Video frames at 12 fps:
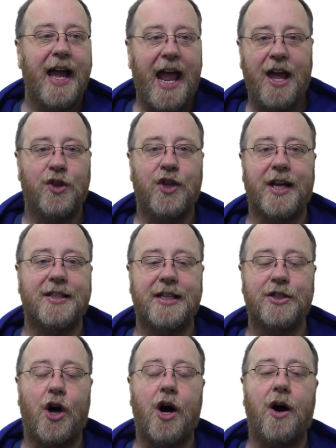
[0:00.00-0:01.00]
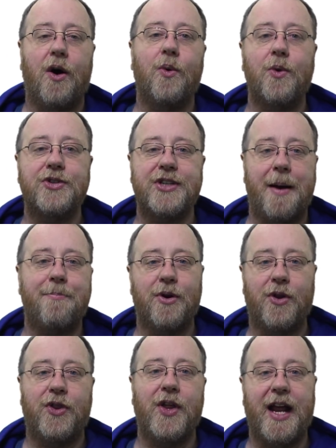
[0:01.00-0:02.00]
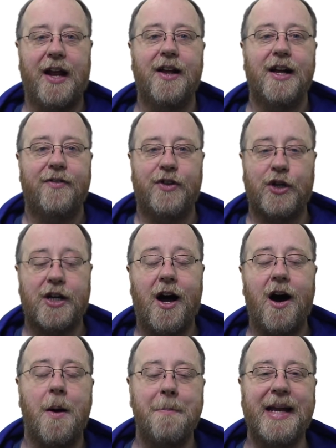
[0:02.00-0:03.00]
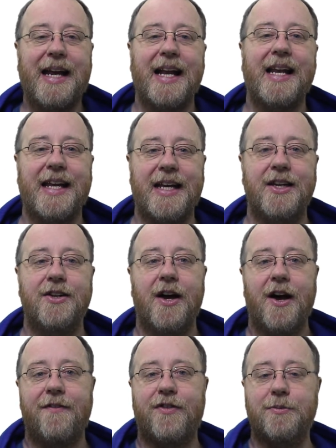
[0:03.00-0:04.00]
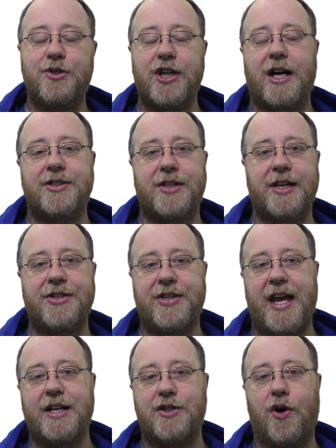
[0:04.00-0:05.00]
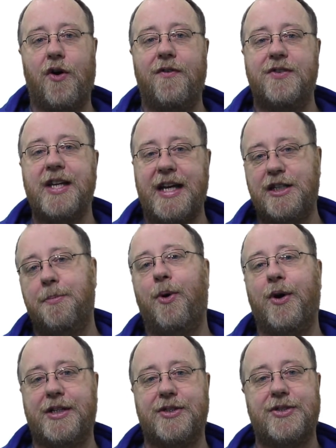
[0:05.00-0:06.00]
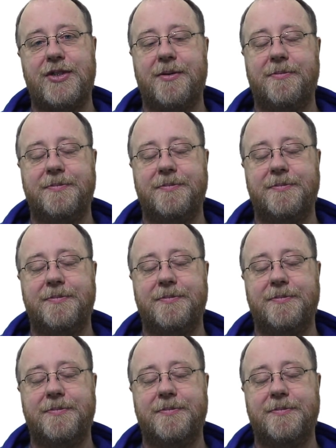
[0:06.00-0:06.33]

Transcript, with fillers: Ethics is a whole separate thing that can't be gleaned from just a set of data points.